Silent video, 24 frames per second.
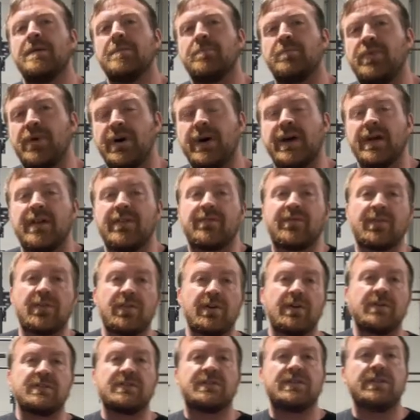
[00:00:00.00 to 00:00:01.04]
But for
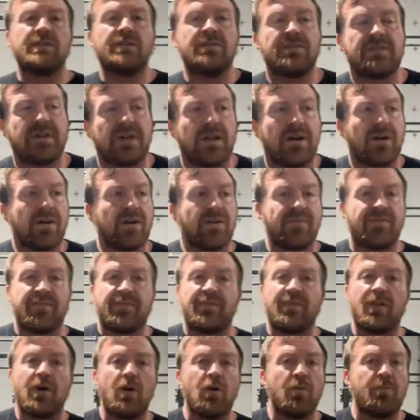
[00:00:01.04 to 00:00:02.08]
those of you that are
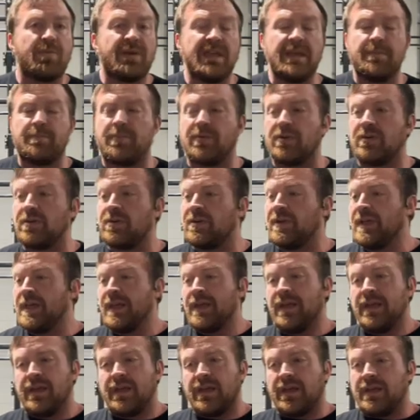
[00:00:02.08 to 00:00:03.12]
flow people
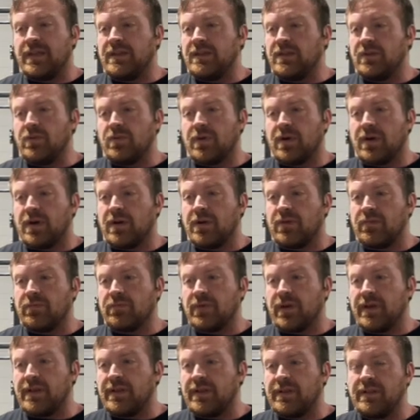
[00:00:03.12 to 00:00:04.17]
and you are
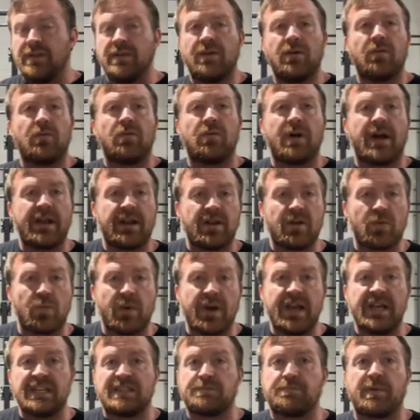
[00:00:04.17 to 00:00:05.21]
running, lighter
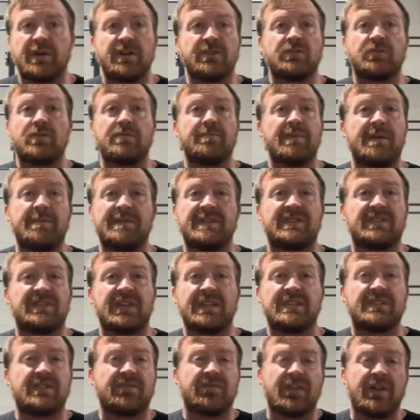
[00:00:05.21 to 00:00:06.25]
weights, but you're doing maybe
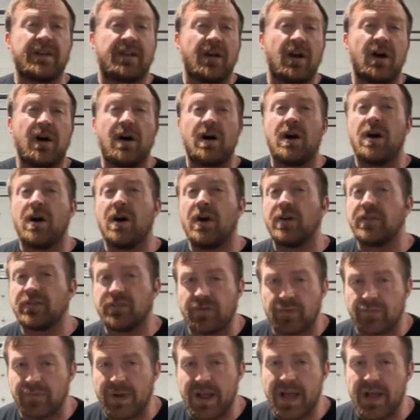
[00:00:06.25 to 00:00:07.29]
sets of like
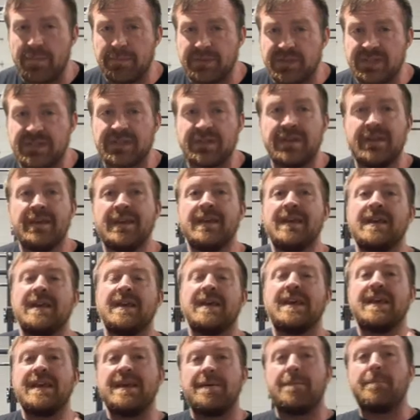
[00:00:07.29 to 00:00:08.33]
100 reps,
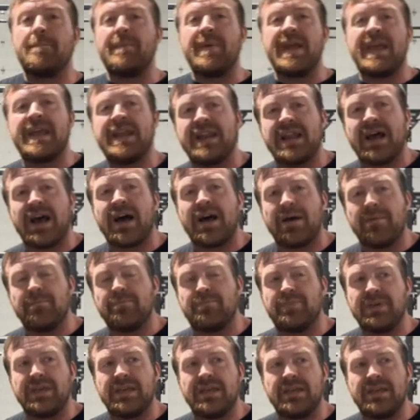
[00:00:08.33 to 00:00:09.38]
it may
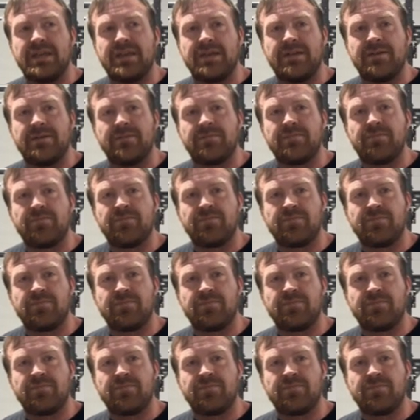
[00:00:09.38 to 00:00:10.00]
not be